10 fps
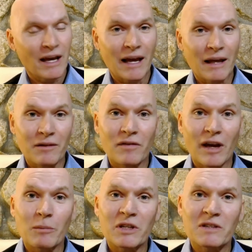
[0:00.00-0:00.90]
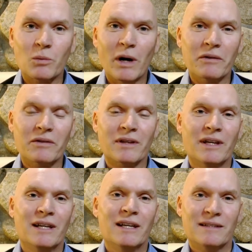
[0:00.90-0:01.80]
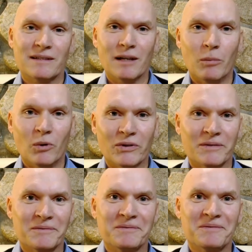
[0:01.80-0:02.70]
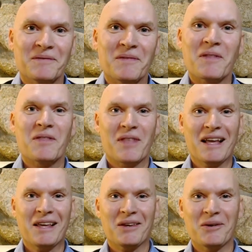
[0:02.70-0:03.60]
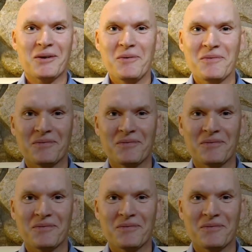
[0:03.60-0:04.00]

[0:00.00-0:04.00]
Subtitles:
and the family's wealth is doubled. Thank you.